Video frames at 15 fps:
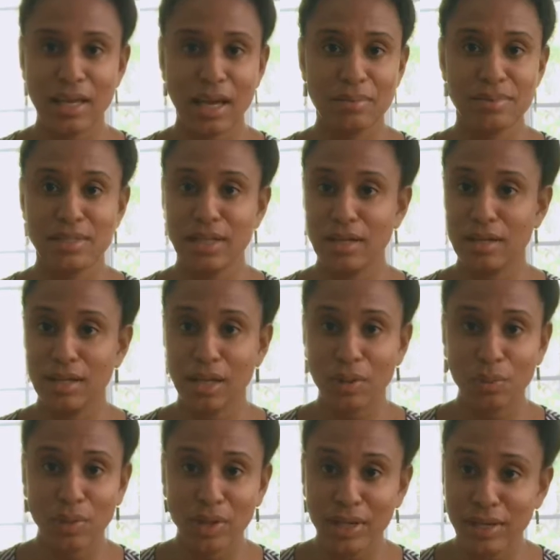I'm standing on
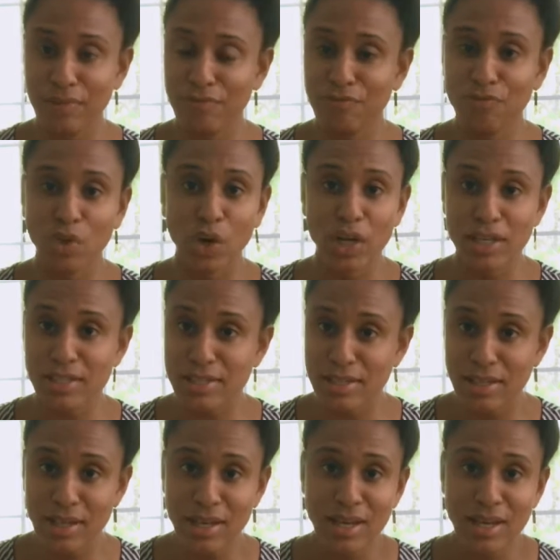one foot